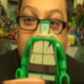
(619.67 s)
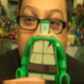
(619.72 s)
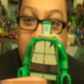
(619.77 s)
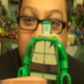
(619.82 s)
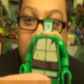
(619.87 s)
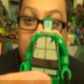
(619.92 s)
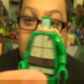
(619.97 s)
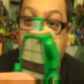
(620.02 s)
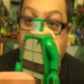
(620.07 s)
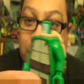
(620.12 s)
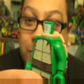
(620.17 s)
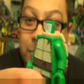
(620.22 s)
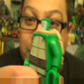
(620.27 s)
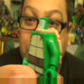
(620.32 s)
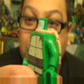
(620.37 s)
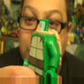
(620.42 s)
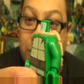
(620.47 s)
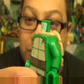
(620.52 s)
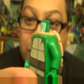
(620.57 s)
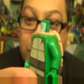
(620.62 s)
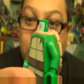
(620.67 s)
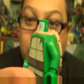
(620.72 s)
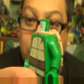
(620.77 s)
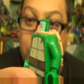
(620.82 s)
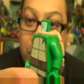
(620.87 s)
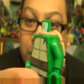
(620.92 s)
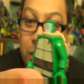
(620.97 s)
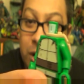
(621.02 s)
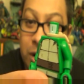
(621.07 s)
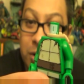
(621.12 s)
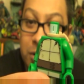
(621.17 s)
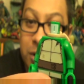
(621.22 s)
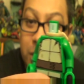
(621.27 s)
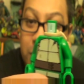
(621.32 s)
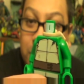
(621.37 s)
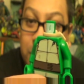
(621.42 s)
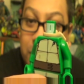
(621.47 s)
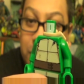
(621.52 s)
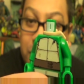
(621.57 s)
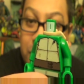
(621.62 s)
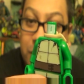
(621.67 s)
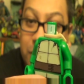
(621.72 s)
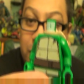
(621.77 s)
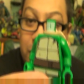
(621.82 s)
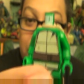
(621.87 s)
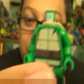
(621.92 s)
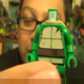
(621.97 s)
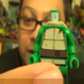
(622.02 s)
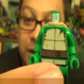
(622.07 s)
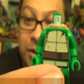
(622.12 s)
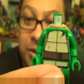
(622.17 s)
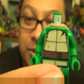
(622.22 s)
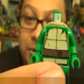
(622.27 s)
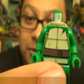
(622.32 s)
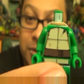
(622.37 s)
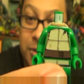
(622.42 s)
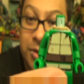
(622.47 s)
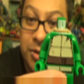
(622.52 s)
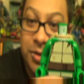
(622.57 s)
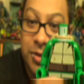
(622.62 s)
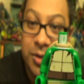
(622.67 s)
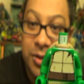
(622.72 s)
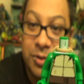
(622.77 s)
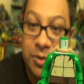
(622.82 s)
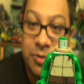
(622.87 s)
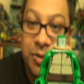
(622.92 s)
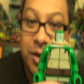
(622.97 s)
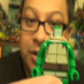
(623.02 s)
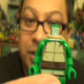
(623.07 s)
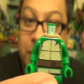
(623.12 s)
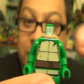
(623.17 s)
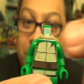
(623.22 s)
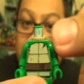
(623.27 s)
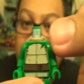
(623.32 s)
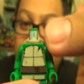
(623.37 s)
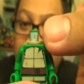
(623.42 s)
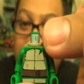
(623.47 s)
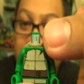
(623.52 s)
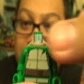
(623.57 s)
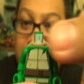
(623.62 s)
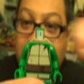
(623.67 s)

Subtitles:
A color piece square on top of his head. Like right here.